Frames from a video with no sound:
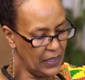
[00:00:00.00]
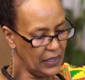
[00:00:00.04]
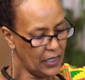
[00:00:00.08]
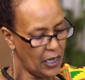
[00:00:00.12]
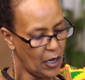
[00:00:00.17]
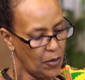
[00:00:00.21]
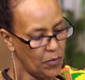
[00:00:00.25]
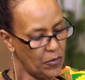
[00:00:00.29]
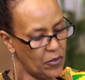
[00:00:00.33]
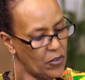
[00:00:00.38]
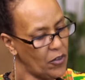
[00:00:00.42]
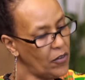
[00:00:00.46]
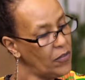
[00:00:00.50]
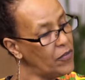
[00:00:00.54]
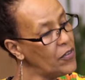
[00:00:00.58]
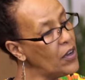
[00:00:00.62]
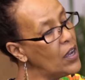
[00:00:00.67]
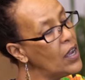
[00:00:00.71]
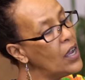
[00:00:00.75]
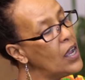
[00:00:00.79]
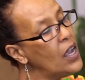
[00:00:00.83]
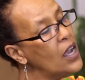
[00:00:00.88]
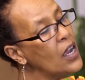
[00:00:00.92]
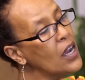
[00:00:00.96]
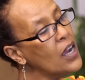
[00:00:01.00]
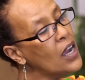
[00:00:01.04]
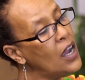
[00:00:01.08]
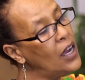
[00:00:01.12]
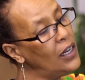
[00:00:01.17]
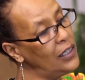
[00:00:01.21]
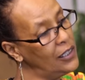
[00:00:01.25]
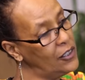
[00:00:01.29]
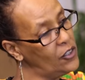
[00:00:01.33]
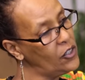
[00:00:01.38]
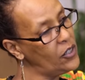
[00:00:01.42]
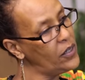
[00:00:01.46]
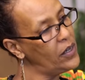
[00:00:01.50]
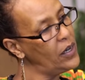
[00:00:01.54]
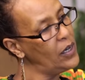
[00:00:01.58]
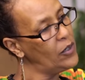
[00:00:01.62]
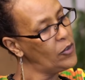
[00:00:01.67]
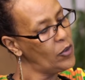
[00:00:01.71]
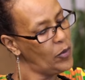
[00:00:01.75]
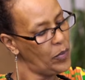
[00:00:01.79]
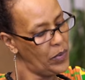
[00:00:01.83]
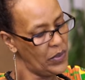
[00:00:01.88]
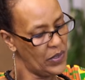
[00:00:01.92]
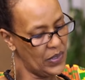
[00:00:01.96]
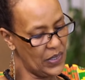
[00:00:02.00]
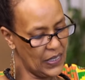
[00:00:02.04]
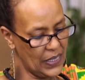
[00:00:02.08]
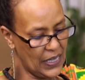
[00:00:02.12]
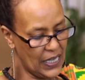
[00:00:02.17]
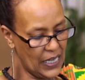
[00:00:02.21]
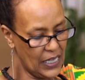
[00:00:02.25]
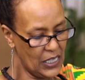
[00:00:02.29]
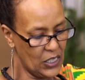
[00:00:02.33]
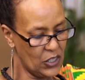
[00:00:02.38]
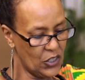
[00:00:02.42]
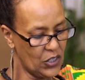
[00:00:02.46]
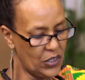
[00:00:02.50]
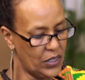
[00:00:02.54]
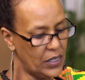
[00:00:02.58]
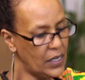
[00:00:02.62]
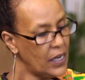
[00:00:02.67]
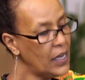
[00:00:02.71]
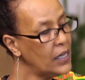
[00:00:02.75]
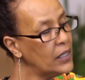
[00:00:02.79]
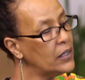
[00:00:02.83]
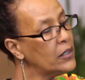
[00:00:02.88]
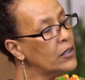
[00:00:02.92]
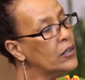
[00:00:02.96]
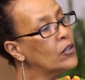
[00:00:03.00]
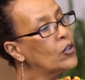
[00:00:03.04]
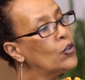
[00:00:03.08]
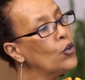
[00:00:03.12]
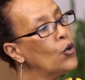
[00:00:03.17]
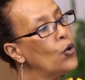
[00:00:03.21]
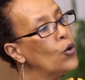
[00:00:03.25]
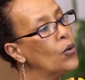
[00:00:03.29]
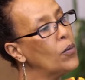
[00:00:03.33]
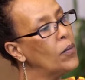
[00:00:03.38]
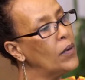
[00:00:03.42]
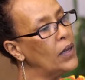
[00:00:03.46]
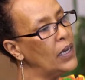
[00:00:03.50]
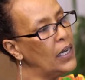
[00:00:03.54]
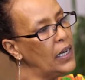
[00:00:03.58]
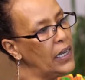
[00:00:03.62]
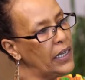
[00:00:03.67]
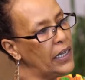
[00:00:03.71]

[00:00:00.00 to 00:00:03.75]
in terms of cultural representation and global